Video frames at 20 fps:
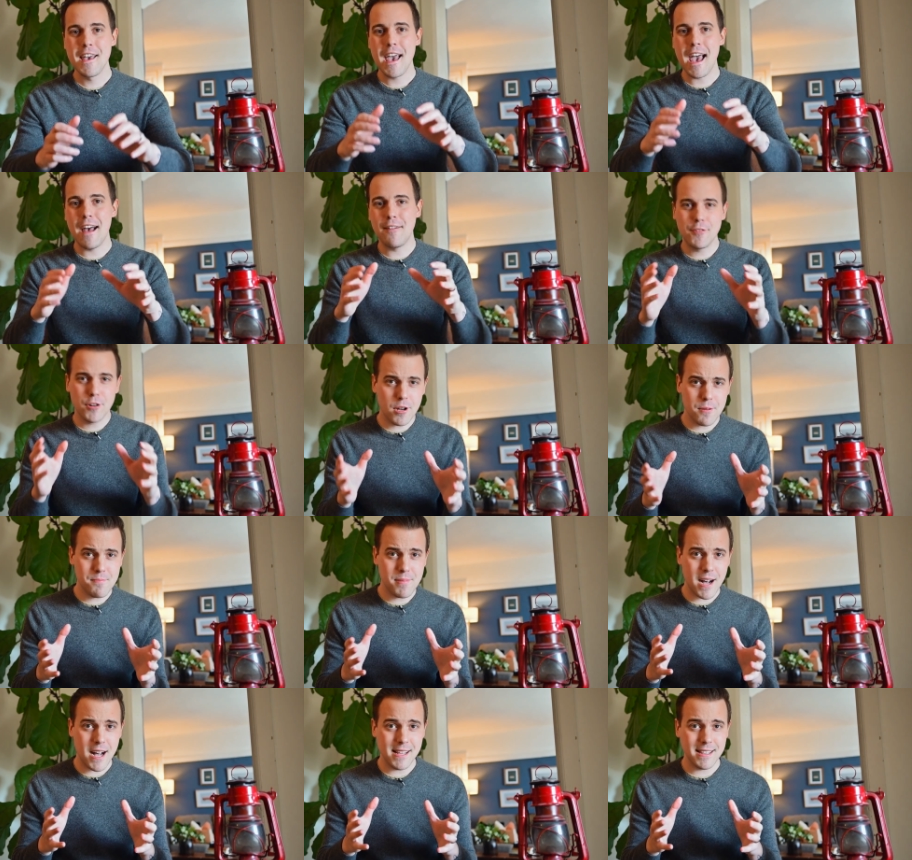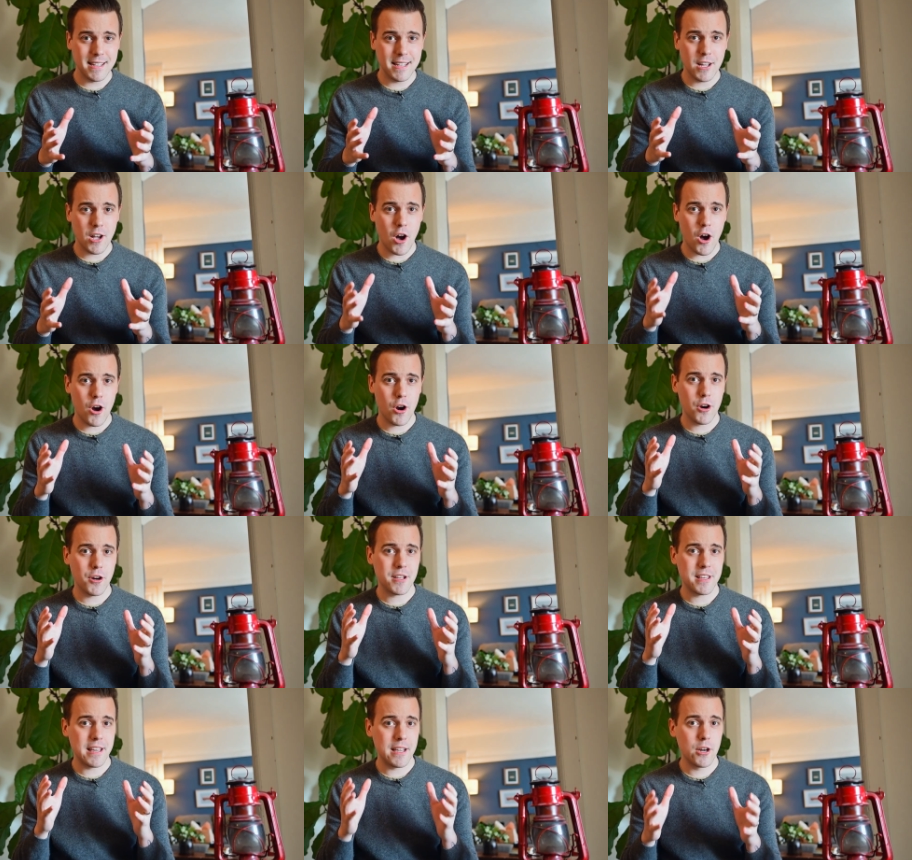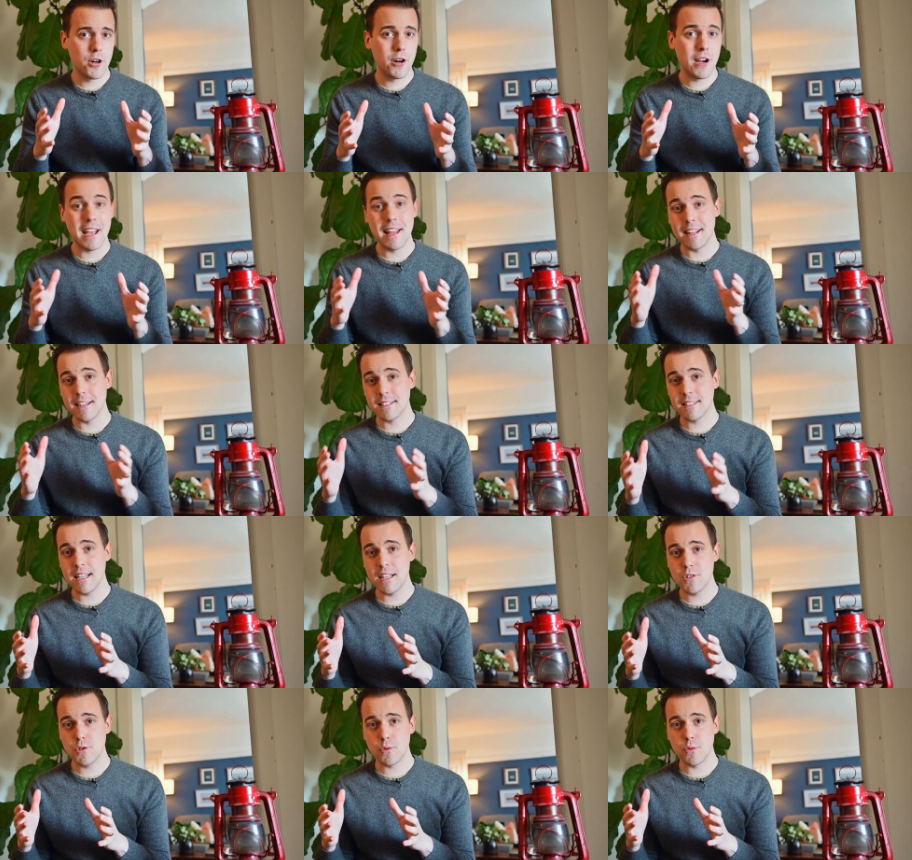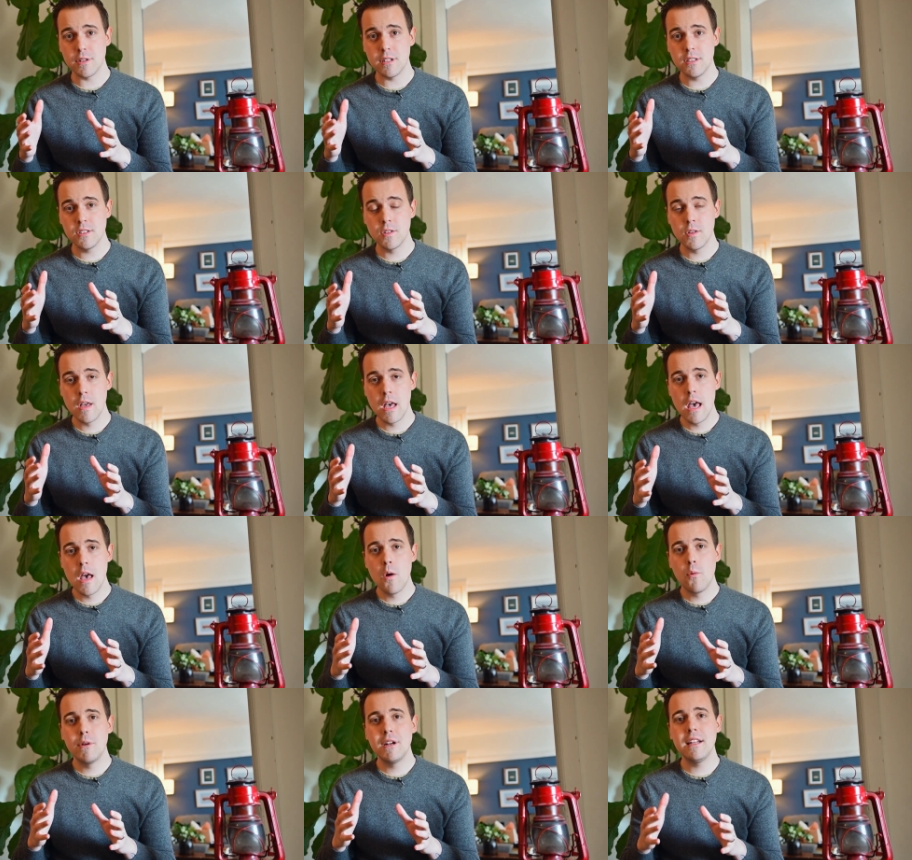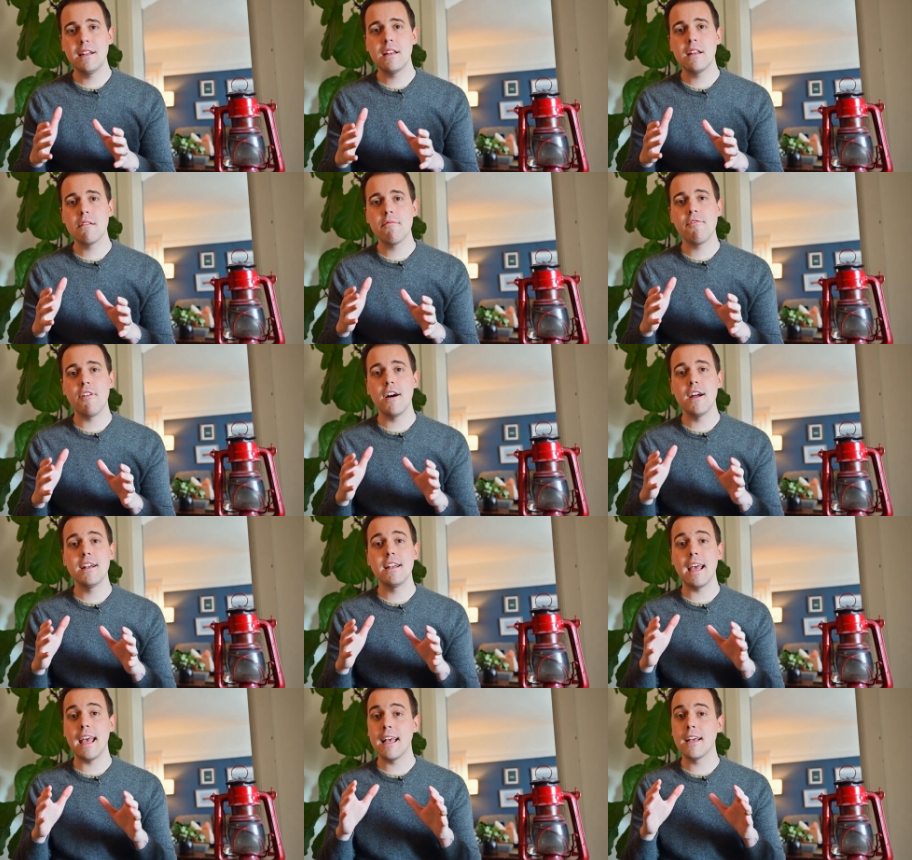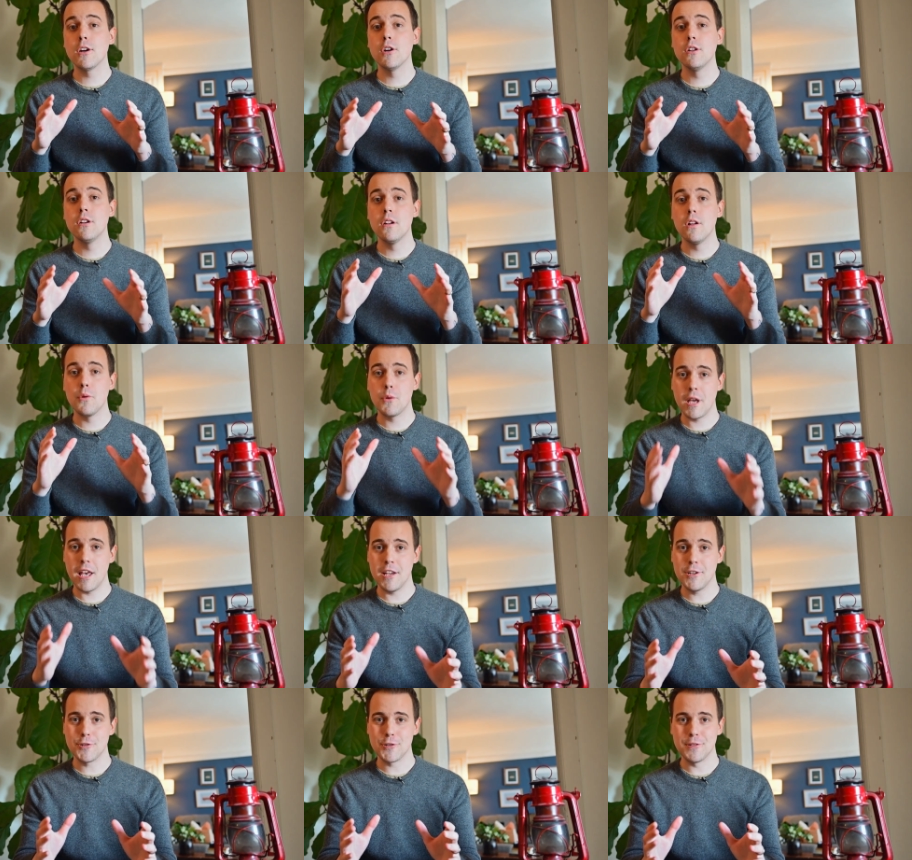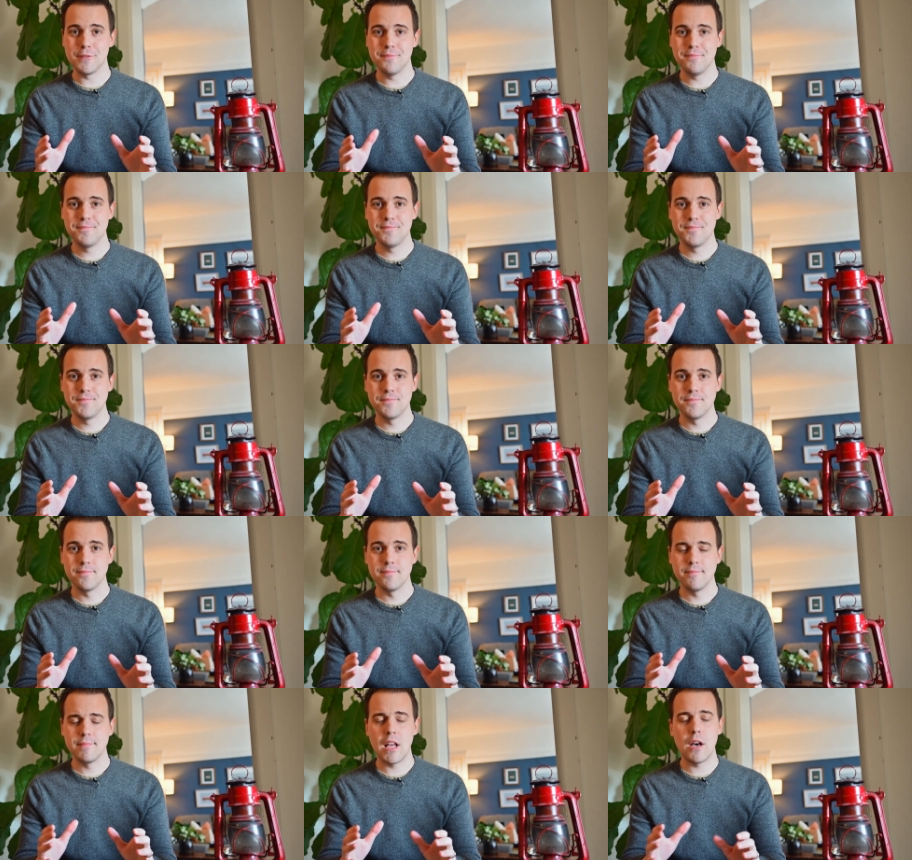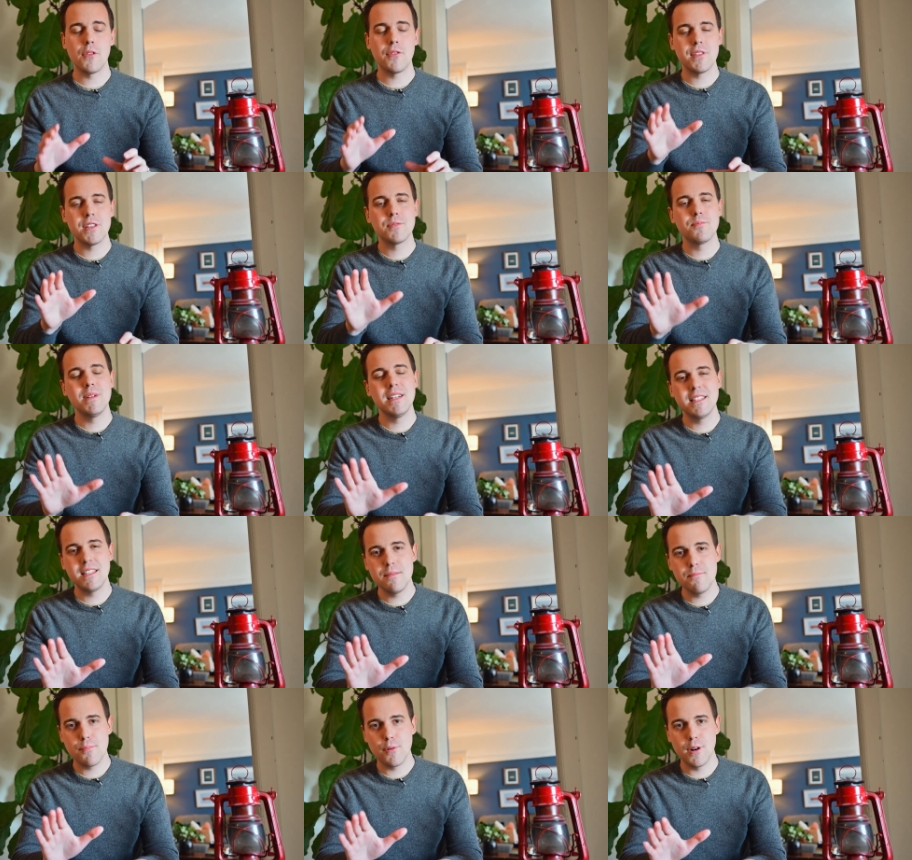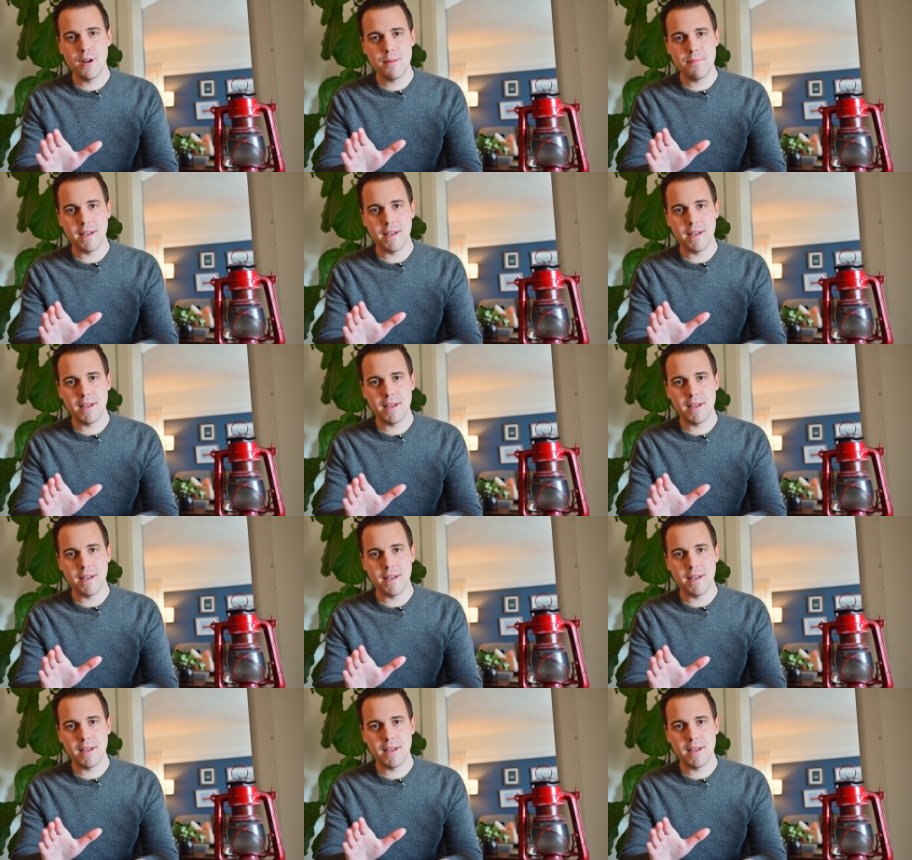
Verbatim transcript: After compiling our gear and accessories, we need to find a good location. Now, this may seem pretty